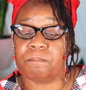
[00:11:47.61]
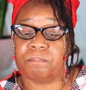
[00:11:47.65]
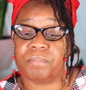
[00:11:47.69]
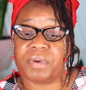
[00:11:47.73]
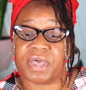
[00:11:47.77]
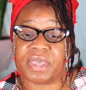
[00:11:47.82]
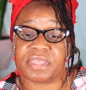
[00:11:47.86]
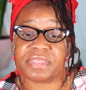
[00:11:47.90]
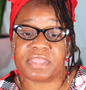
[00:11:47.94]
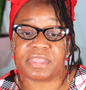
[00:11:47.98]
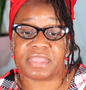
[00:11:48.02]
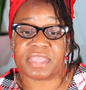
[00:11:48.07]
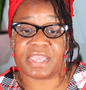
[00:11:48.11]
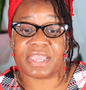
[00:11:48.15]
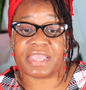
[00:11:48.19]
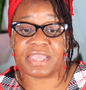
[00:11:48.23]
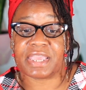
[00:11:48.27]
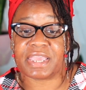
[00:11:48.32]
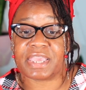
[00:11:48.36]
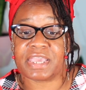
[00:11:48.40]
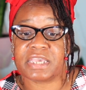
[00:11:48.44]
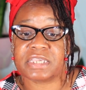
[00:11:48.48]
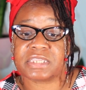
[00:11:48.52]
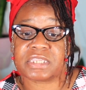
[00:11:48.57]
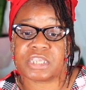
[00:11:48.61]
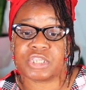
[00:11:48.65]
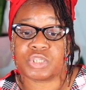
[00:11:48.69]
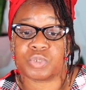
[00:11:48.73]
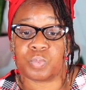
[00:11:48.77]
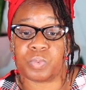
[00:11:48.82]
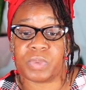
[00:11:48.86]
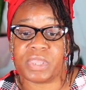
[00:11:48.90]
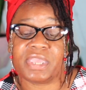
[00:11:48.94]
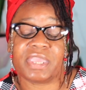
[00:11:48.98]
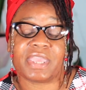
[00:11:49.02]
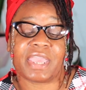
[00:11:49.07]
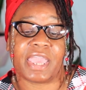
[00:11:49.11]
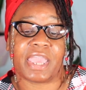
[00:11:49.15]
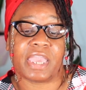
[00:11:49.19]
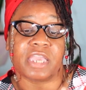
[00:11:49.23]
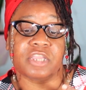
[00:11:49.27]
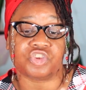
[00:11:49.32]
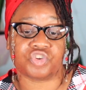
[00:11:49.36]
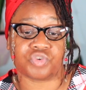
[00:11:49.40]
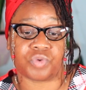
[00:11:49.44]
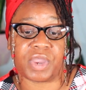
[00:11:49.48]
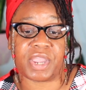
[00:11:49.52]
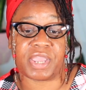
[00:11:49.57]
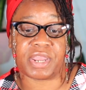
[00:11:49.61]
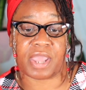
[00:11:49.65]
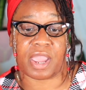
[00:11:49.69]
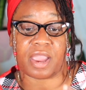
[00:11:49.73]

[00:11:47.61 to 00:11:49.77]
But the thing is we can train